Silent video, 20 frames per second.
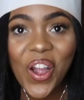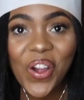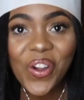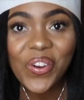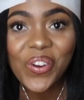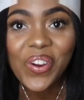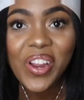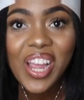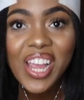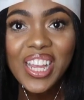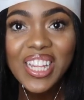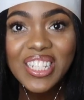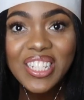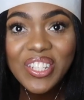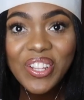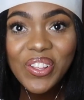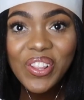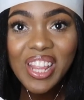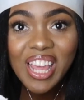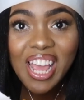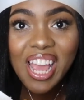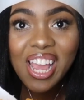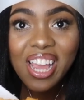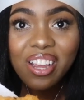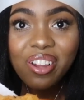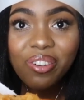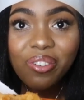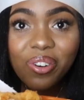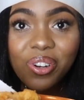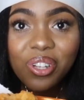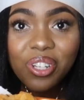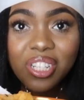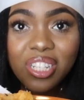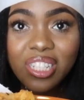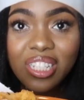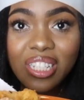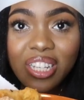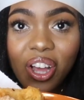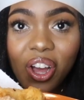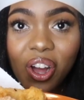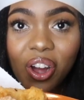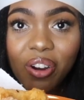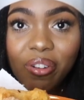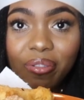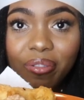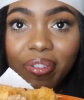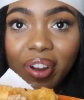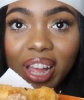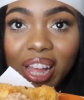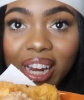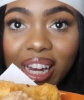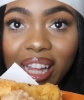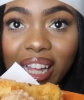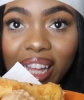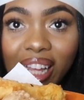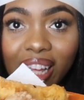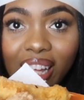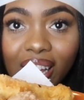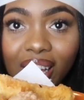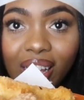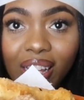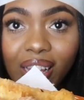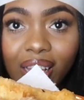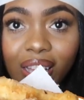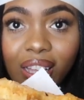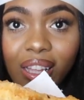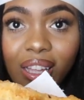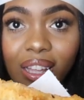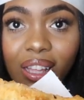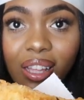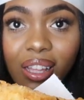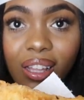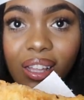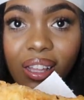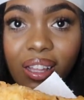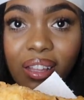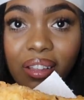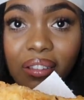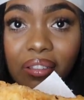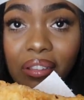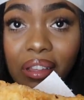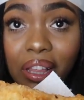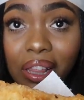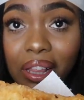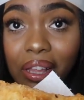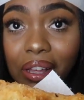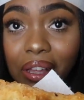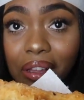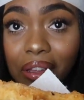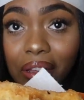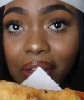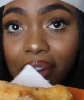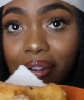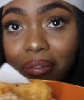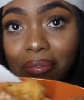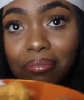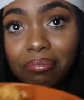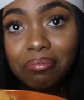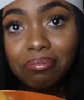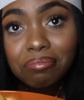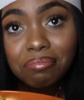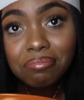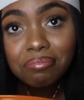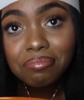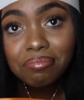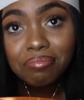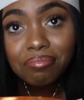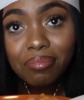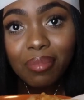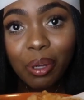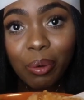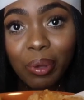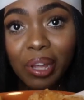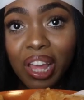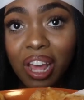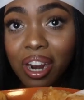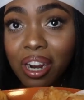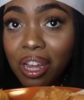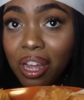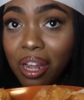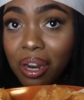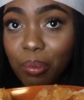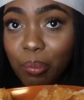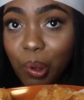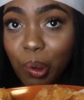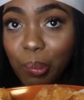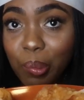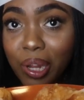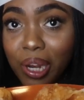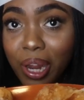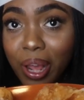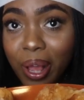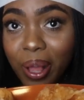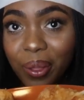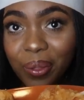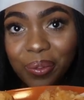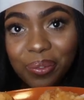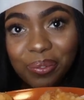Alright, so the egg rolls are ready. They look good. We gotta cut them open now.